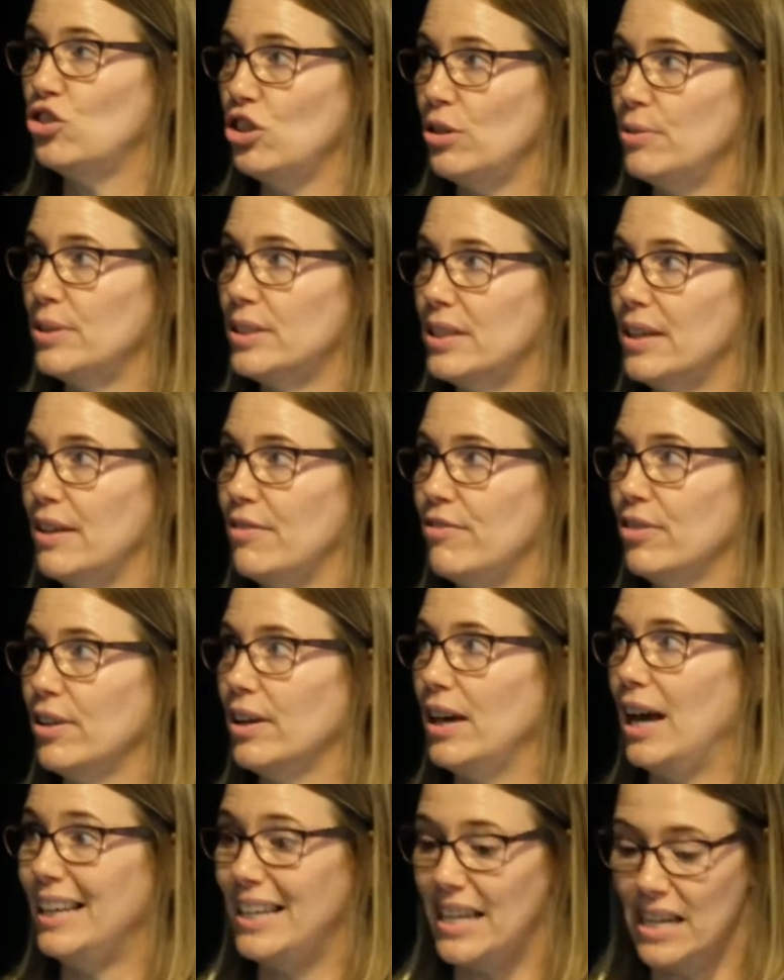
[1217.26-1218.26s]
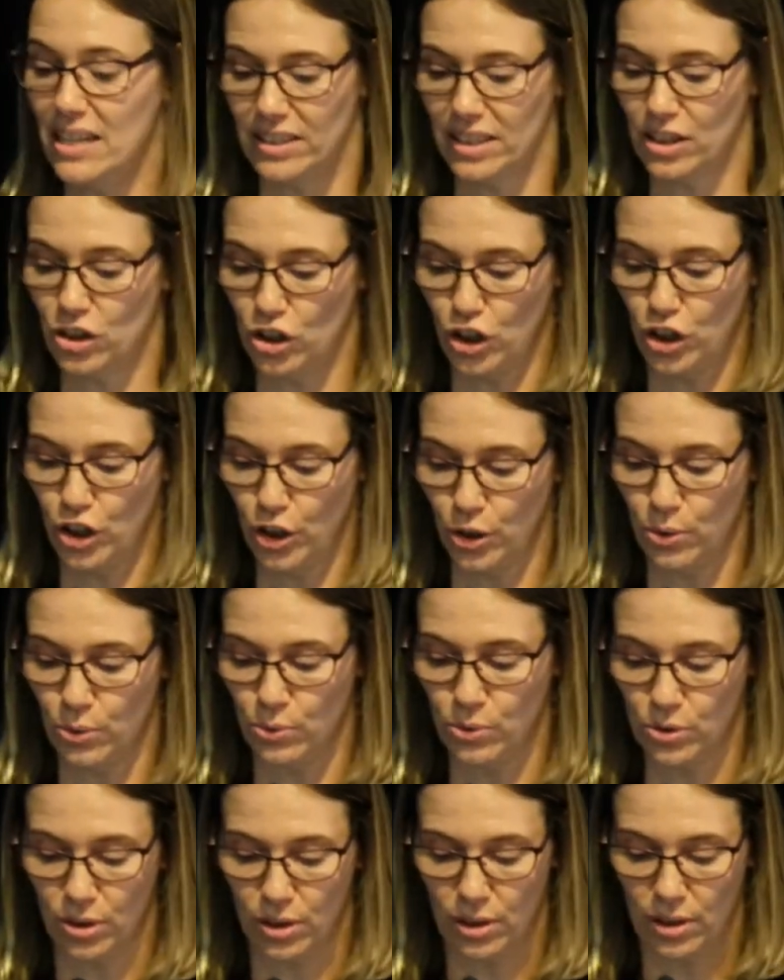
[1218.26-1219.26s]
be intuitive and easy to
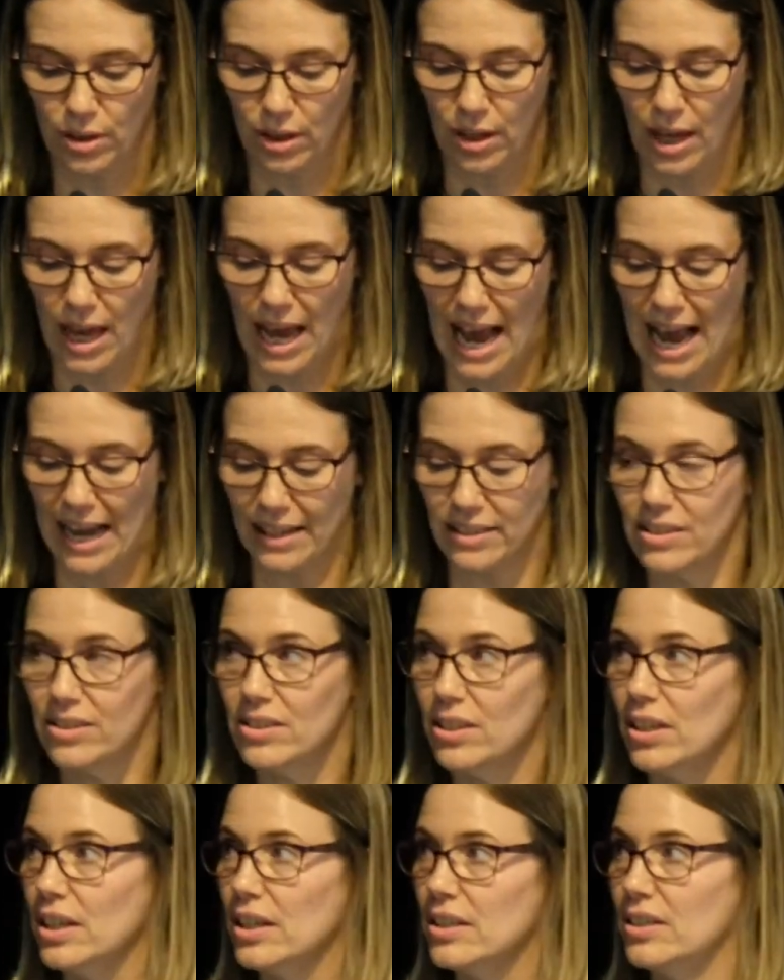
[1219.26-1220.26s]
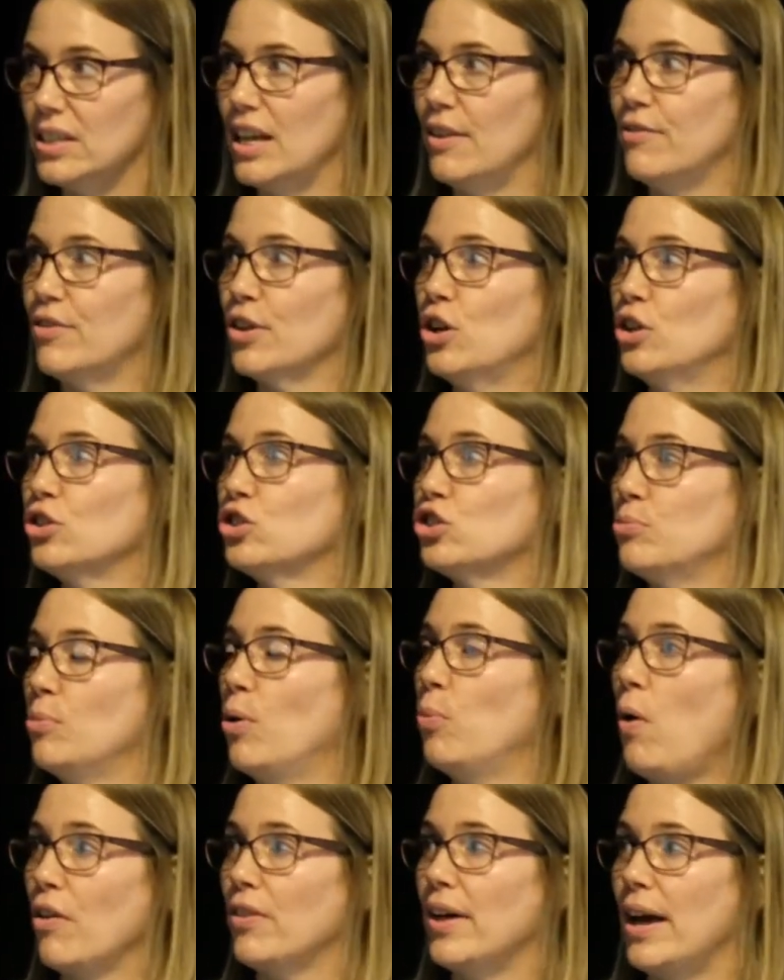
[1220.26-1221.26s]
use, and to give the
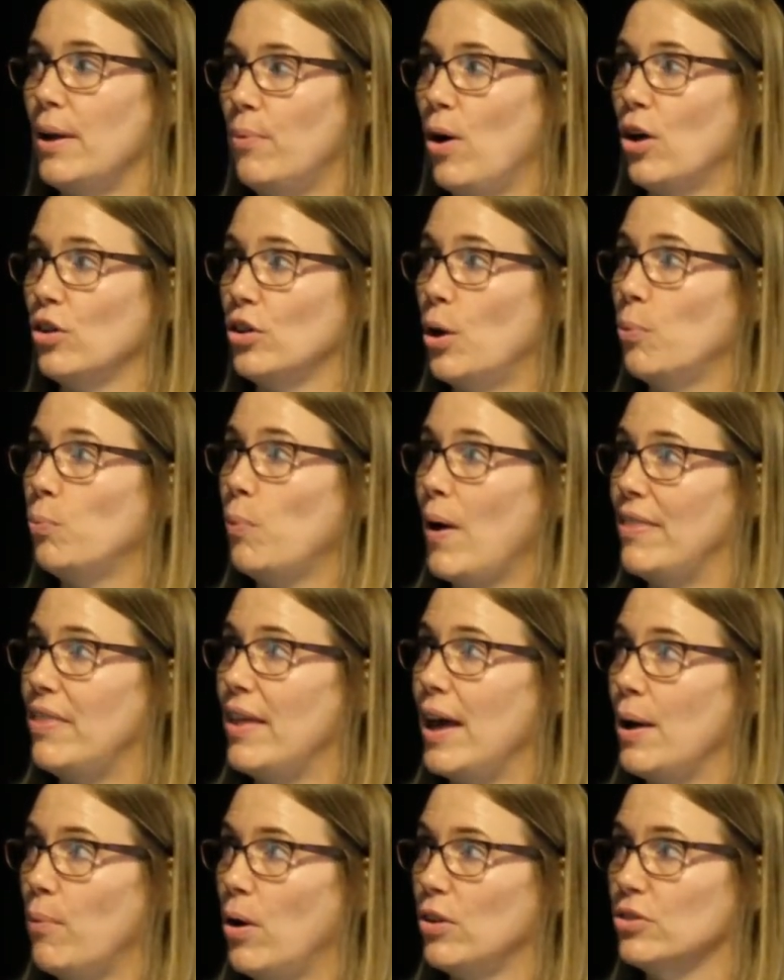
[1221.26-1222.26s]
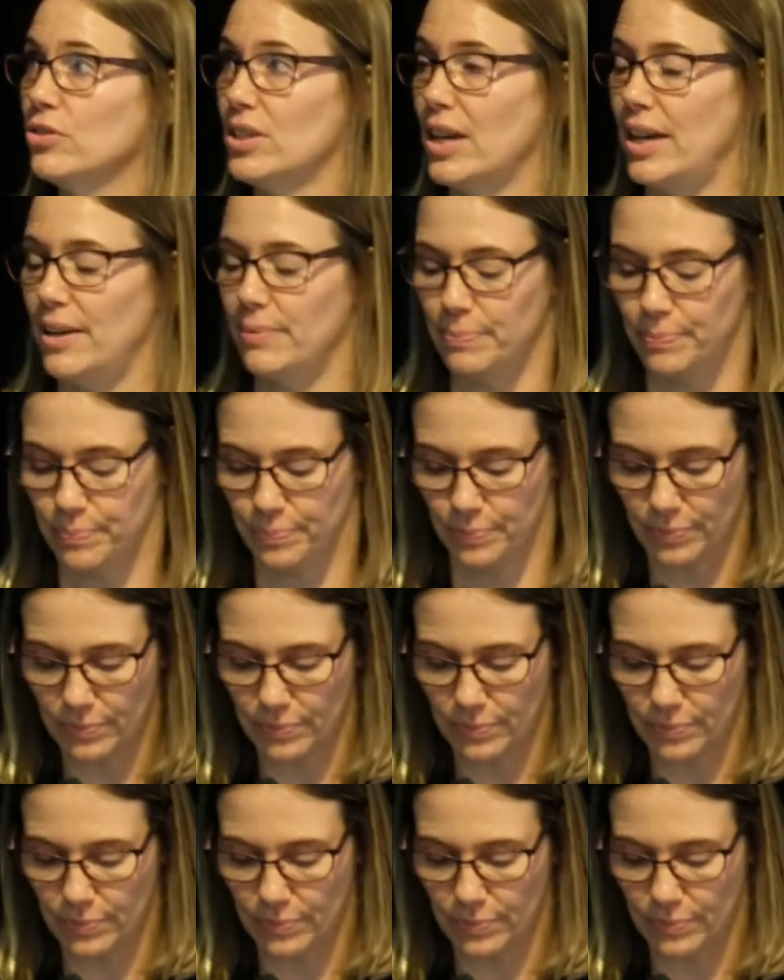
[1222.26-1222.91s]
customer what they want and when they want it.